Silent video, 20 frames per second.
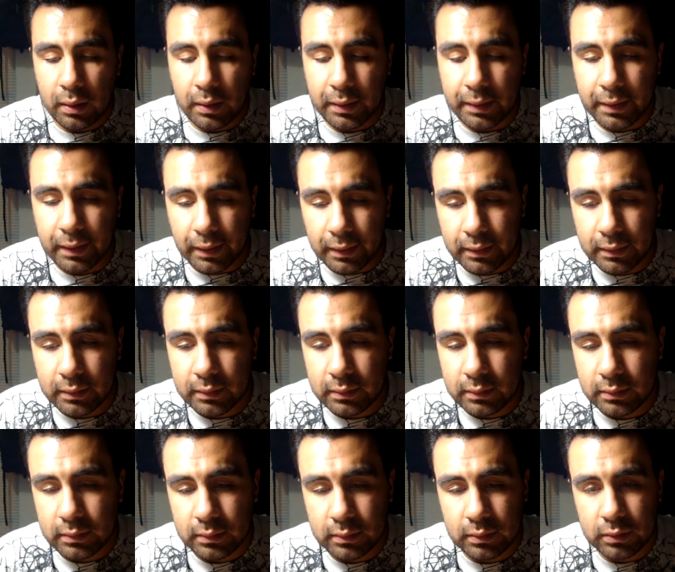again,
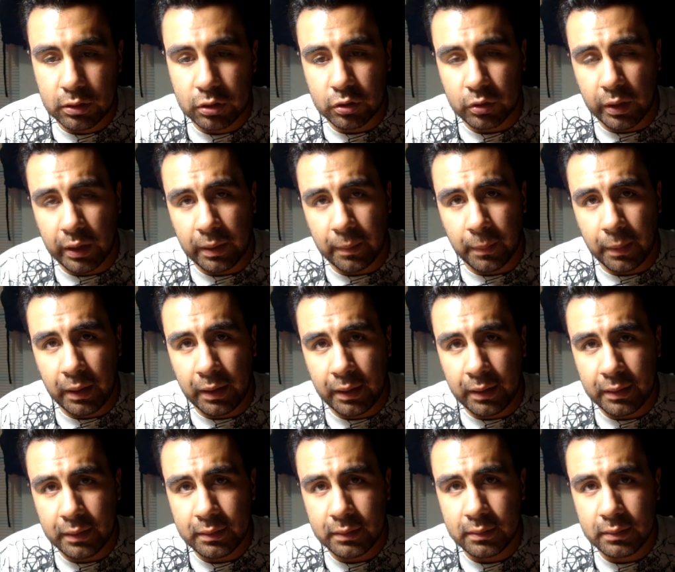try them
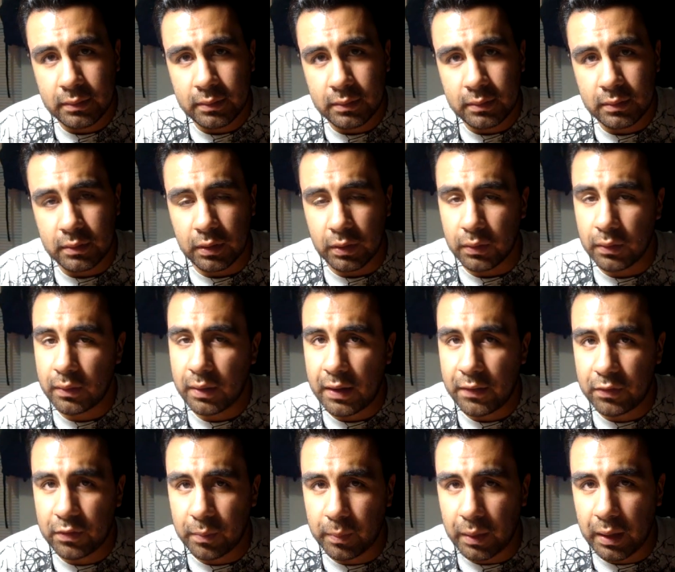on. You don't
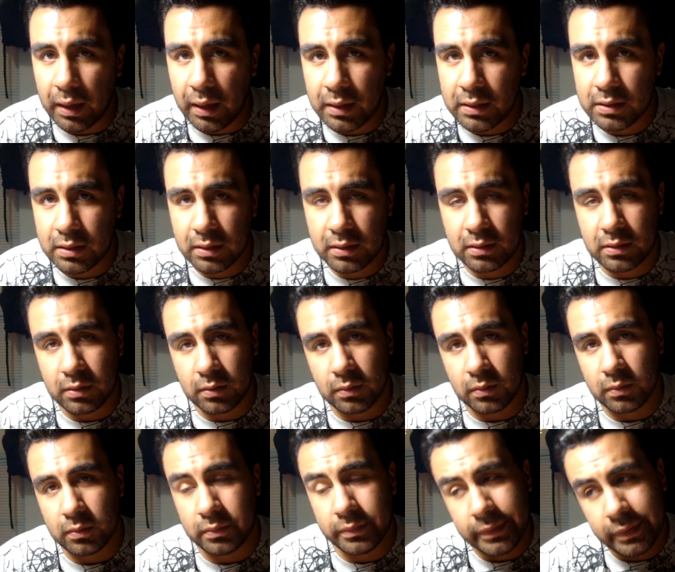have to be Asian
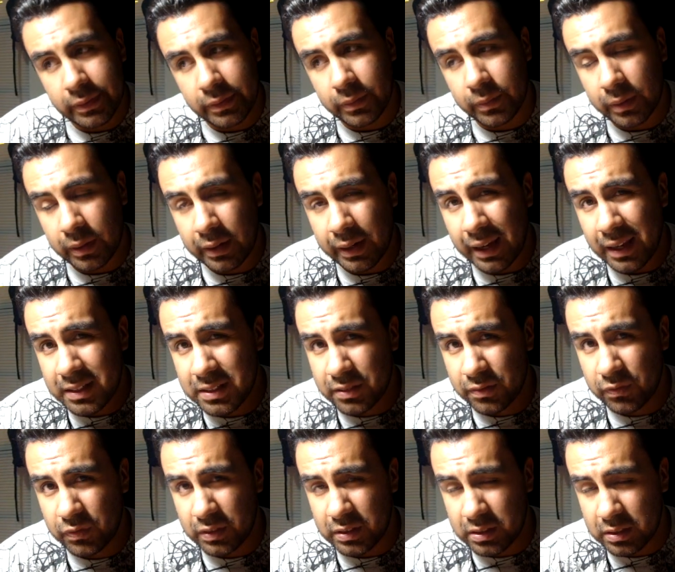to wear
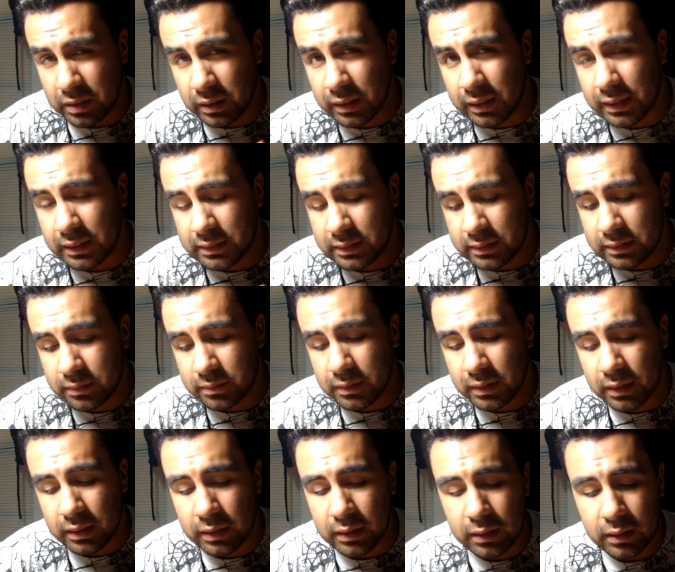Asian fit sunglasses,
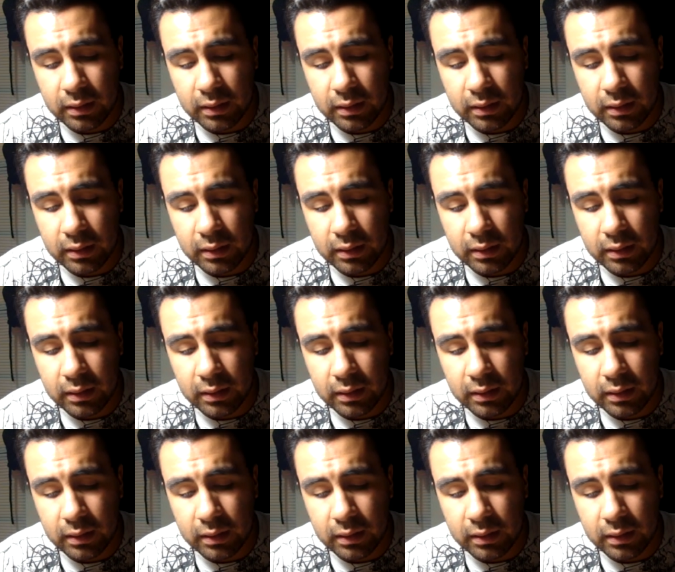really.